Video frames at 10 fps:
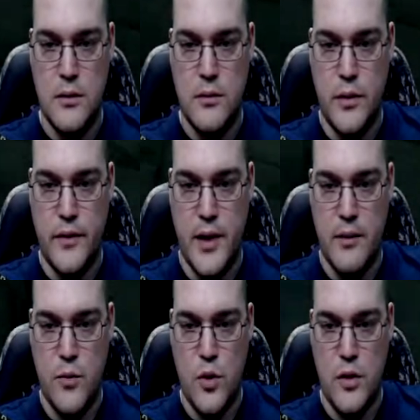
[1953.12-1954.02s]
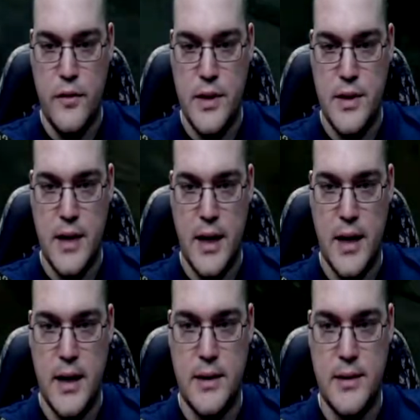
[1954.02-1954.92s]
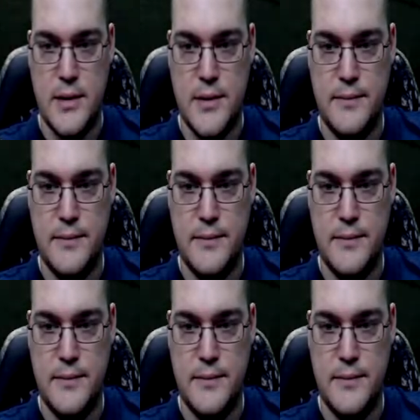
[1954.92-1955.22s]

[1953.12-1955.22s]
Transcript: We've got more of these guys.